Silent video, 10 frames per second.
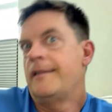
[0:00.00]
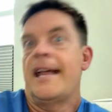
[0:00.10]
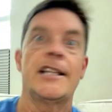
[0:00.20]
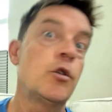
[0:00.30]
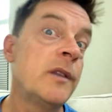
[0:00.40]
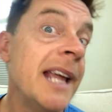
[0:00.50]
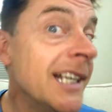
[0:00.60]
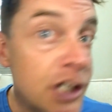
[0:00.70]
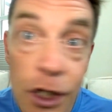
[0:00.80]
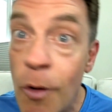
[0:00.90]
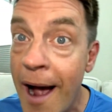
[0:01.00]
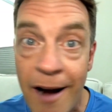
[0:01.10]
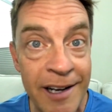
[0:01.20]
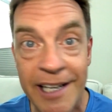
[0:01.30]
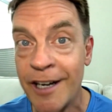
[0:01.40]
That's what they do
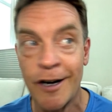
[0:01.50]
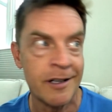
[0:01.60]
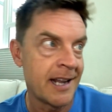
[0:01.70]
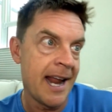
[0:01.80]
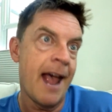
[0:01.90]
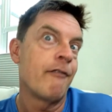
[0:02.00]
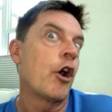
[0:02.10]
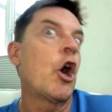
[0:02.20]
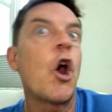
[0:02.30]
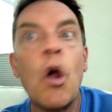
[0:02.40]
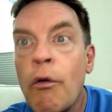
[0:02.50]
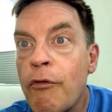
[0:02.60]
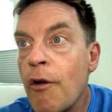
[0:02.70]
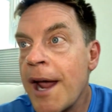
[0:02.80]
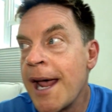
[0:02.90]
out here. They have
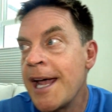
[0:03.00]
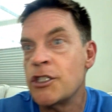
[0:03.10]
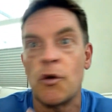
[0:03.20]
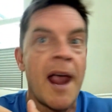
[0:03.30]
girlfriends.